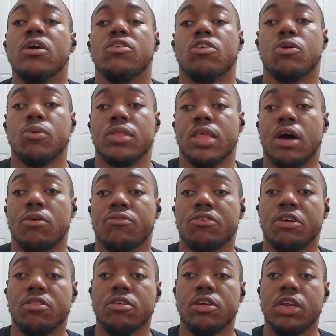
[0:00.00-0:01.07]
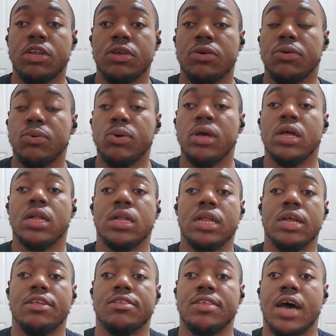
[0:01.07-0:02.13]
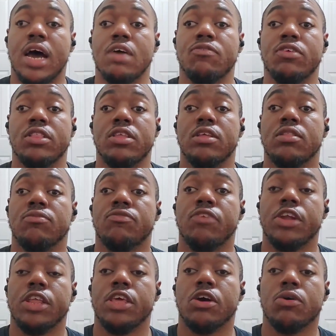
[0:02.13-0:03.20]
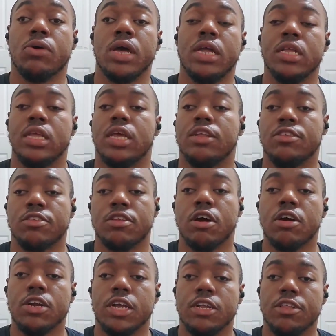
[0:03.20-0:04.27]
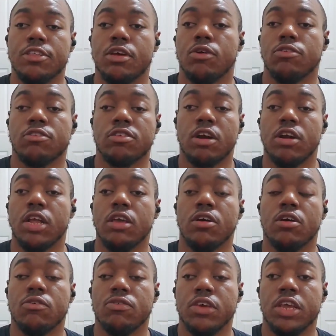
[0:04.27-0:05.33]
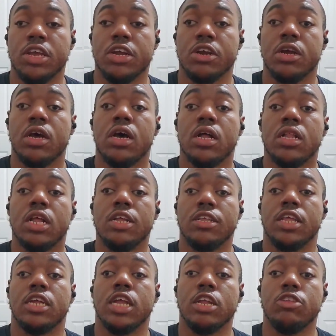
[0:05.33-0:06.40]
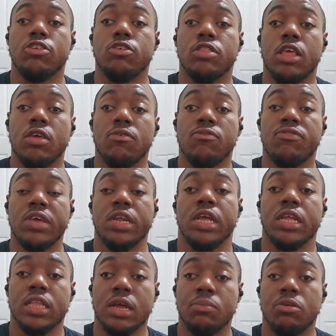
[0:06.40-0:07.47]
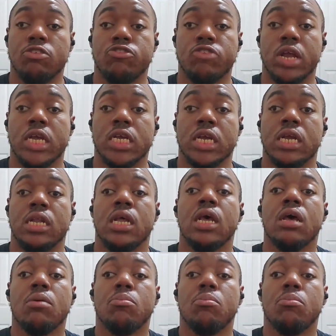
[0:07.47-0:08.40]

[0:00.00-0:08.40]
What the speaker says: So without further ado, let's dive into the video and get started. So starting off here, let's get into the fitting demonstration.